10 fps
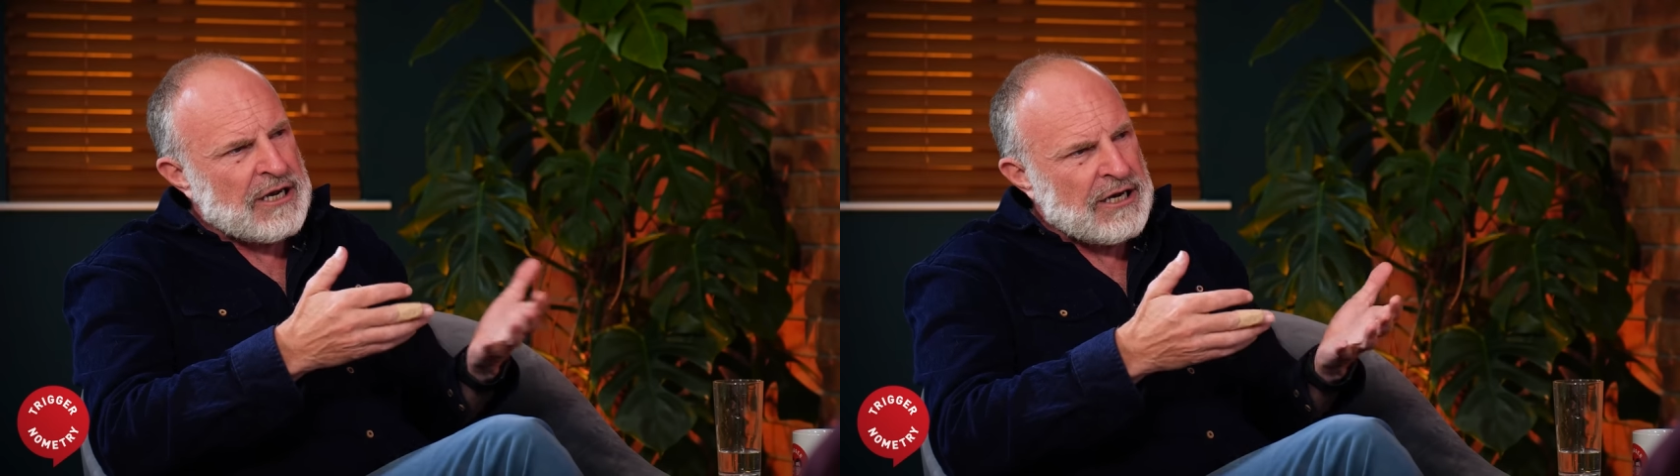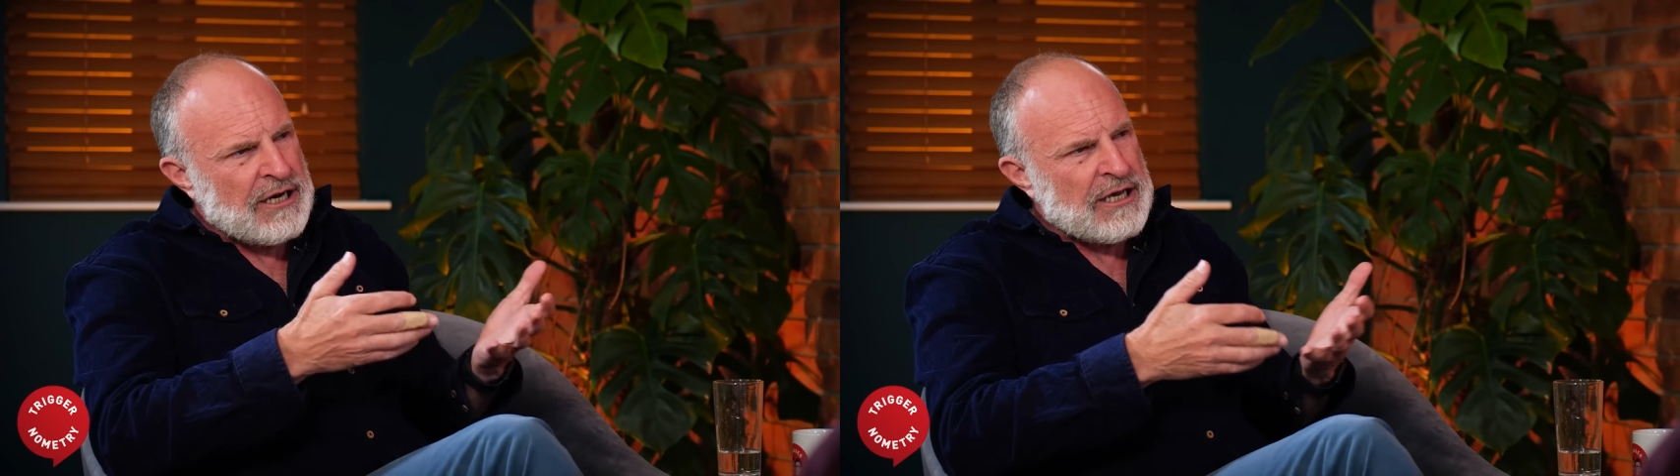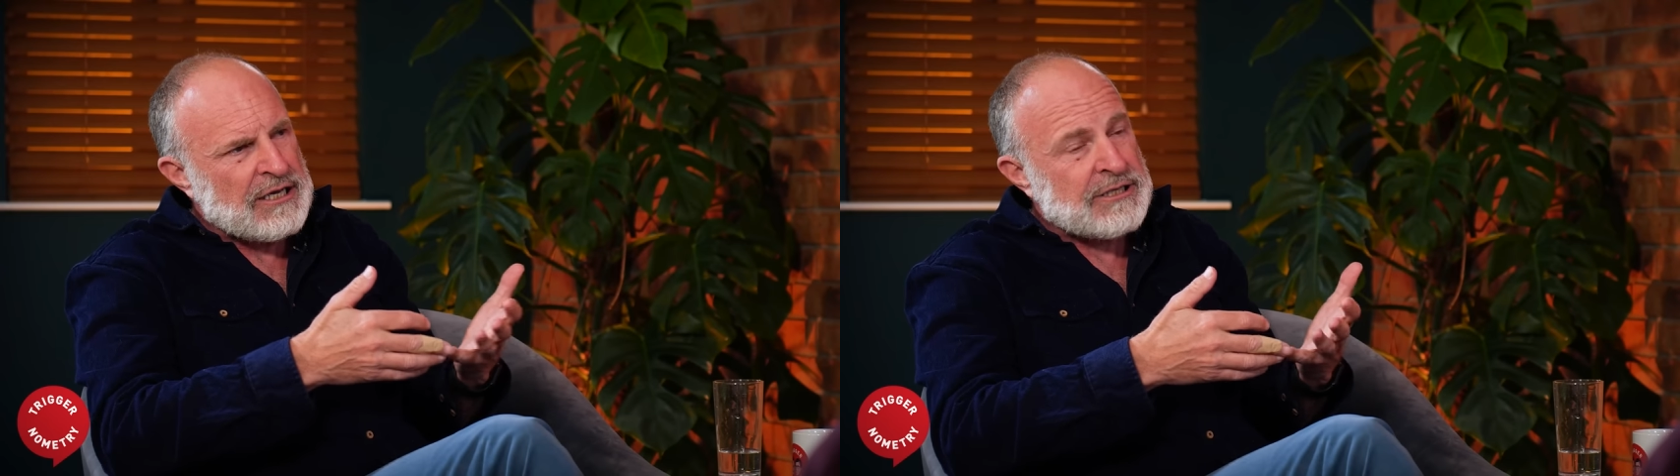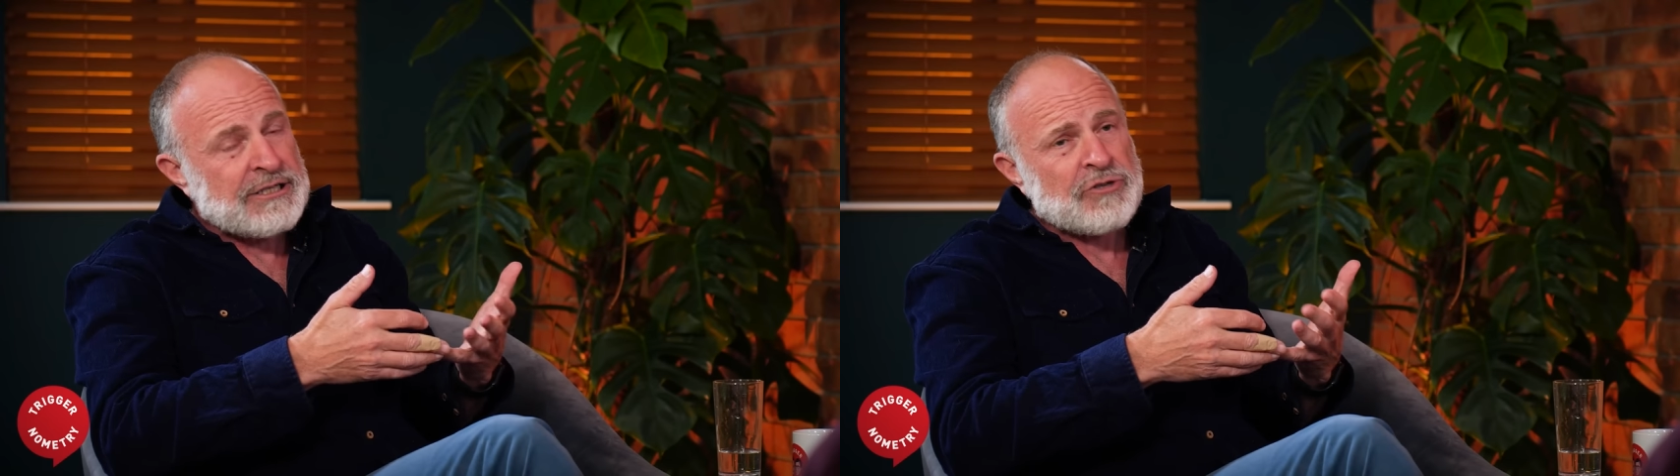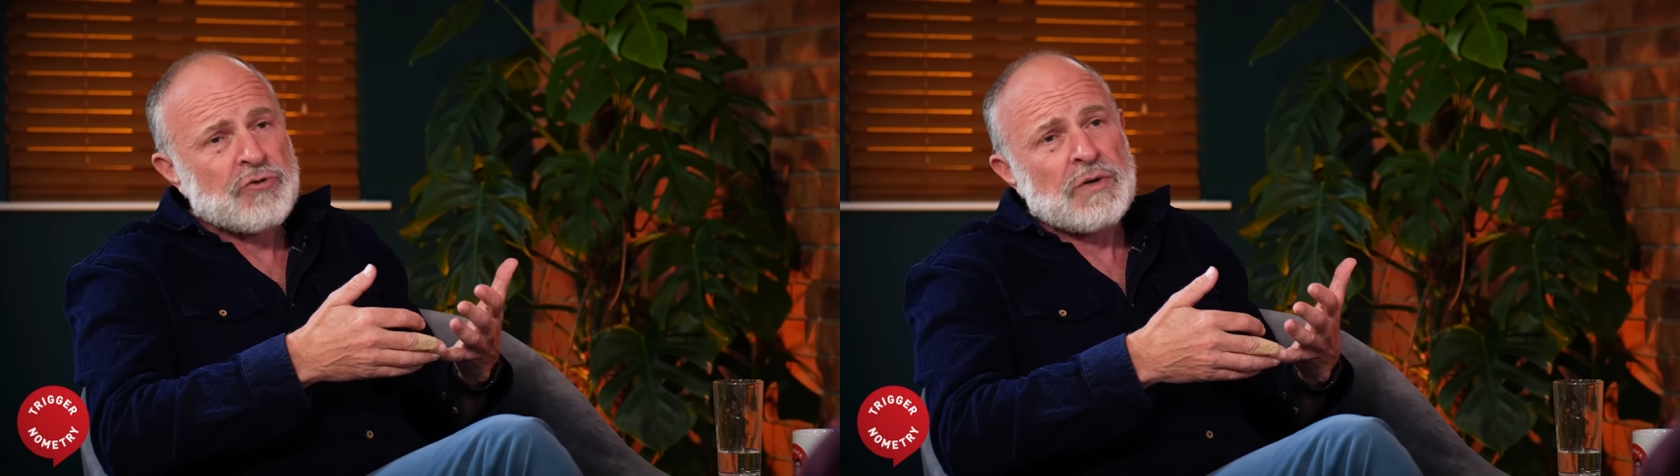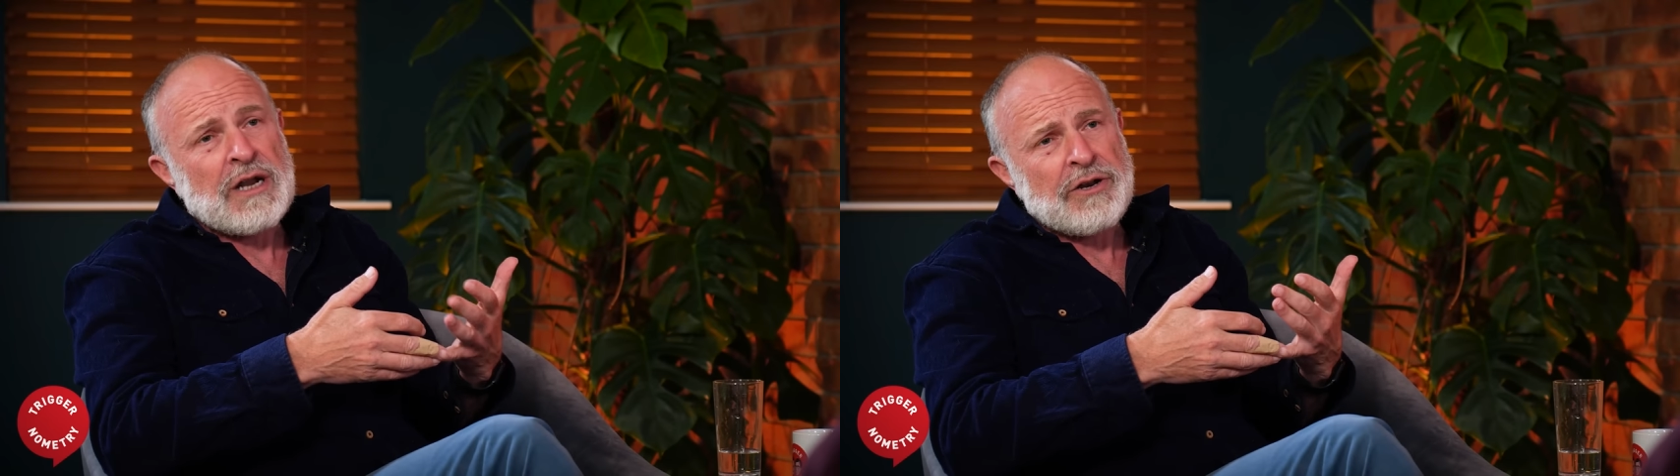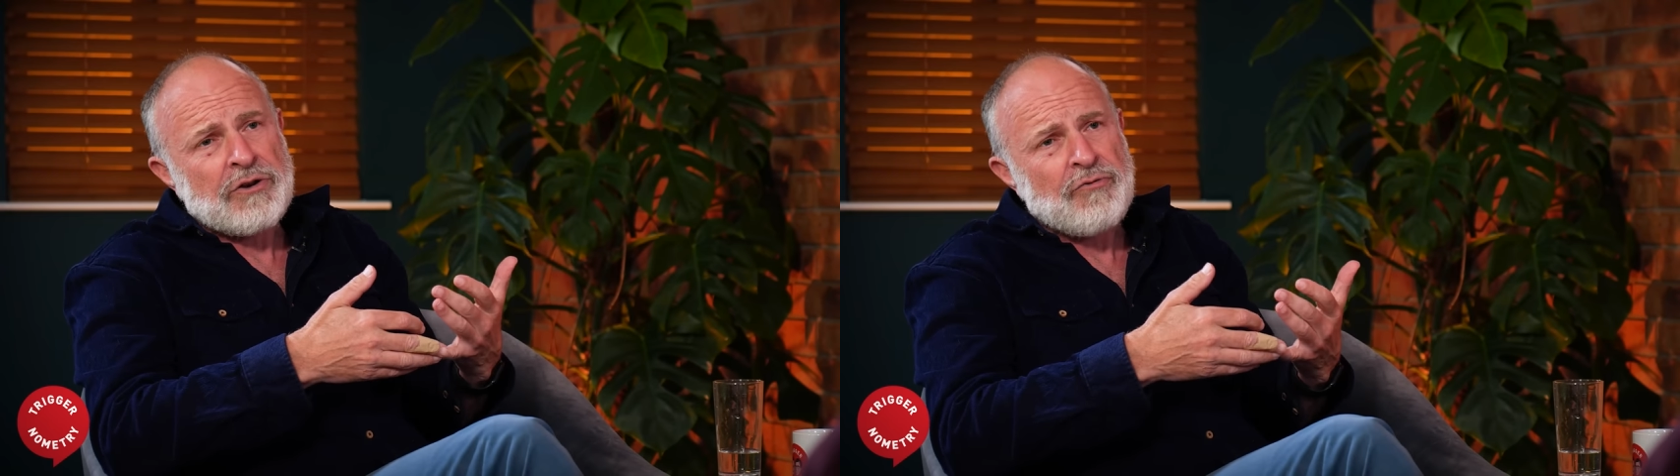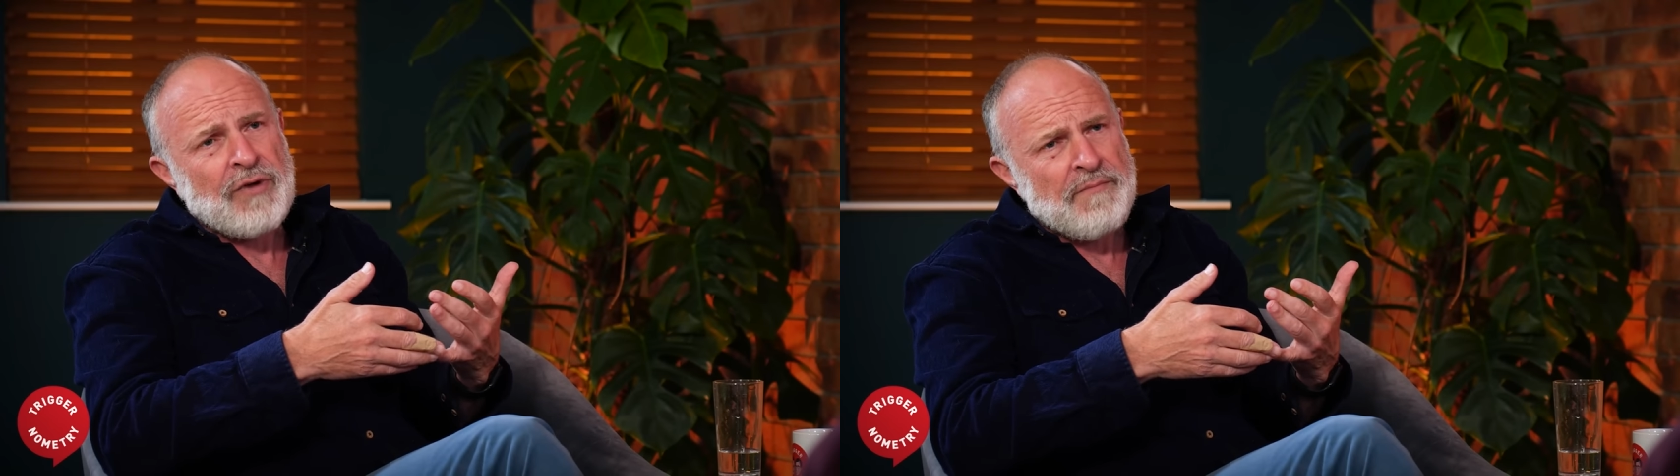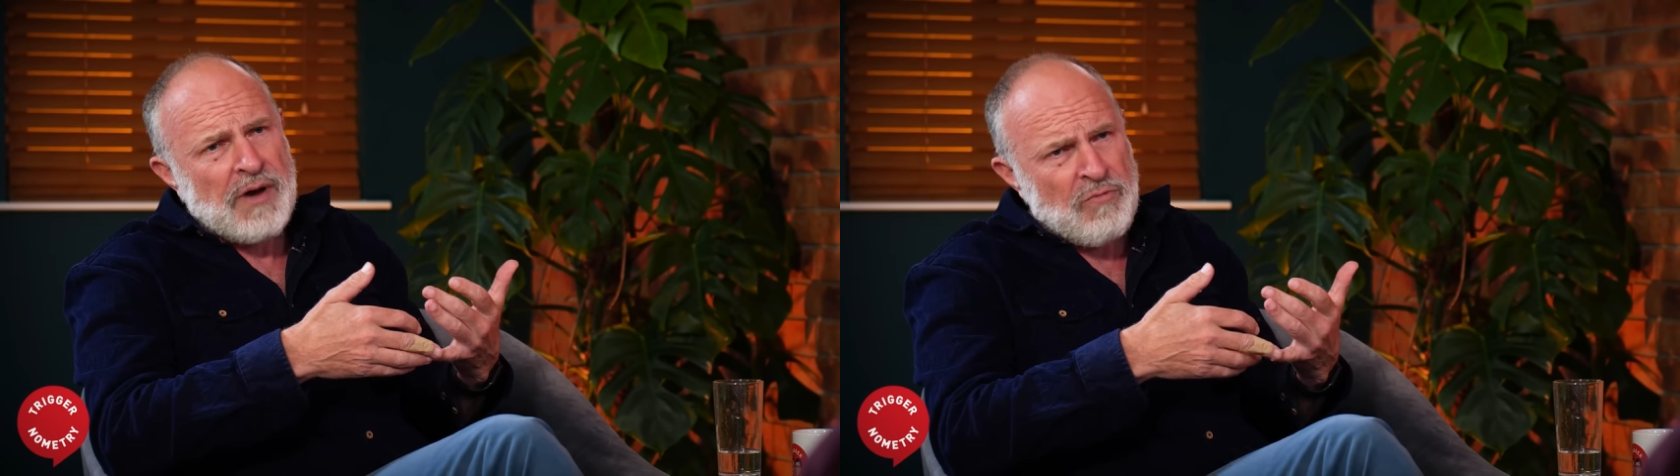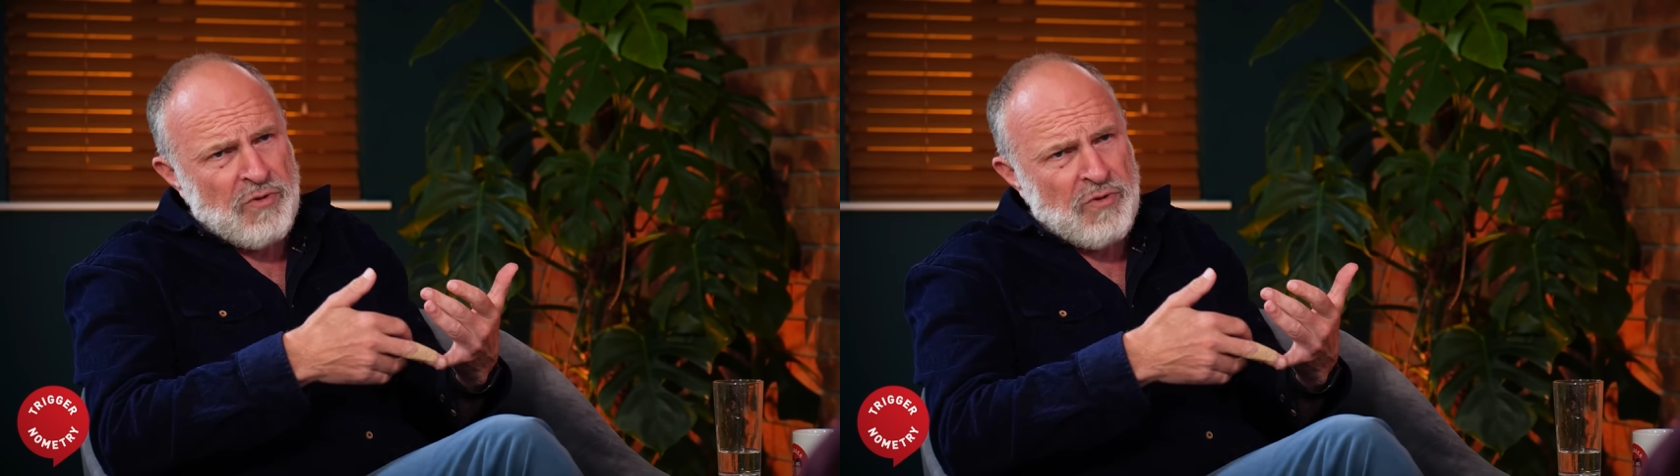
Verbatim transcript: clinic in central London run by